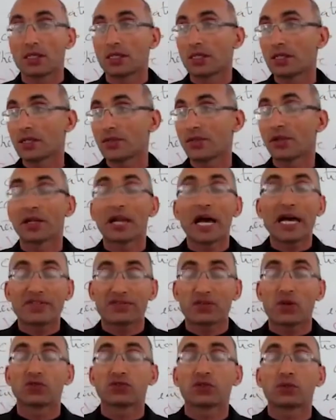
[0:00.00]
the
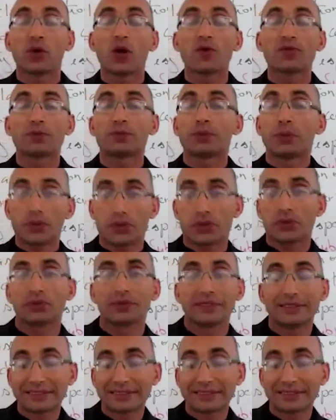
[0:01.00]
life of a person.